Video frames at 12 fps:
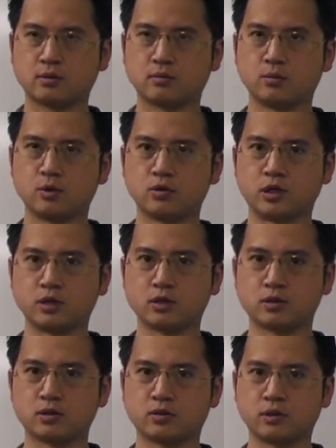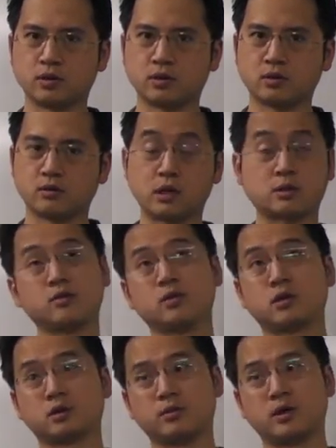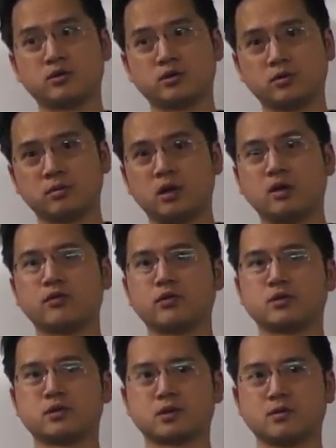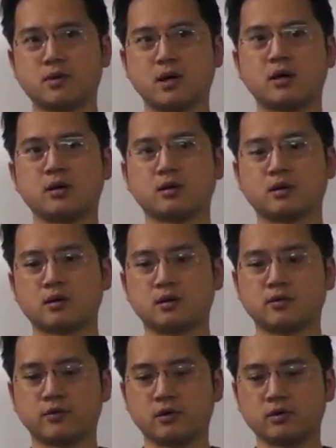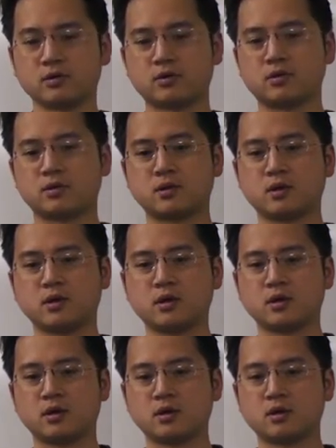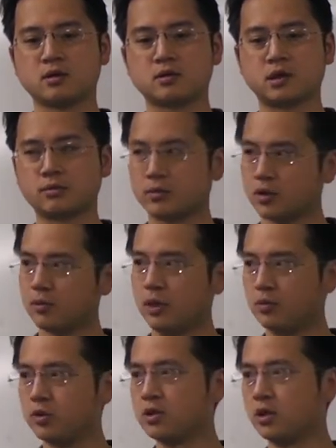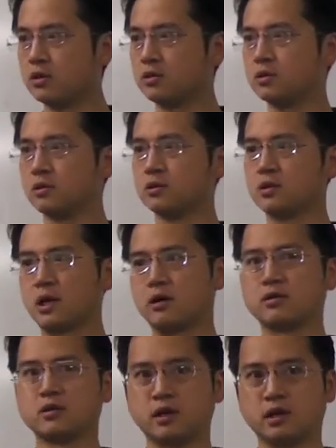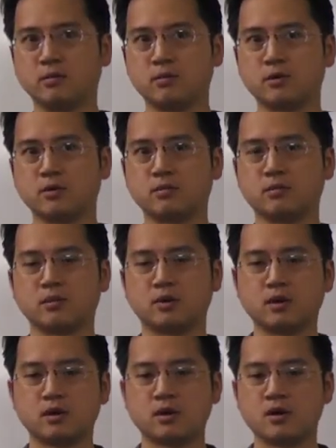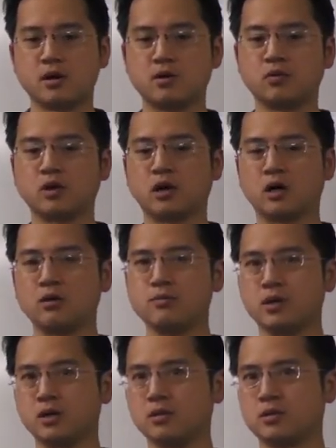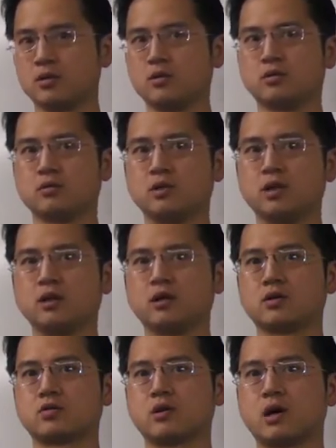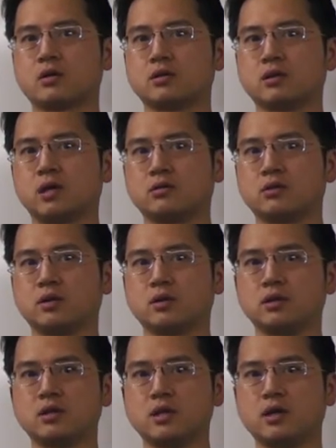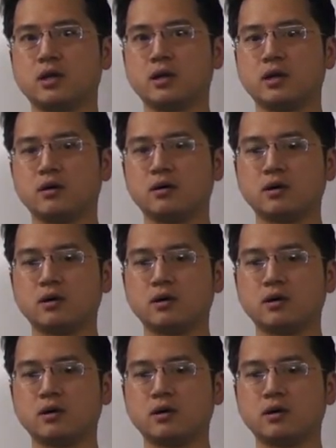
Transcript: mutations, right? Actually, we talked about germline versus somatic first, something about mutations, how to name them, and then we got a bit into DNA extraction, how to get the DNA out.